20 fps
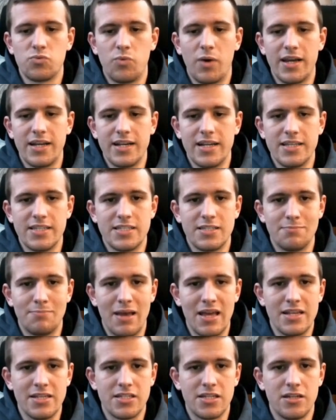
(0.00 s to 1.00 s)
white has
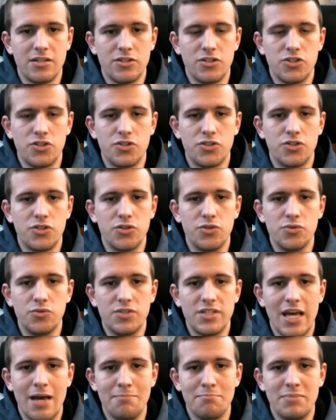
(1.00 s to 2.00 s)
spent 2
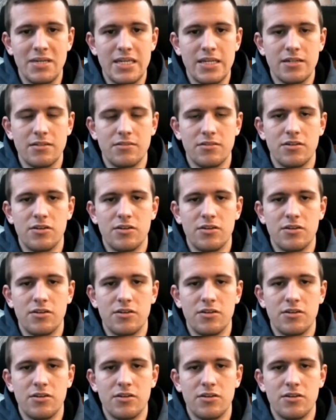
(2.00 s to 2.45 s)
tempi,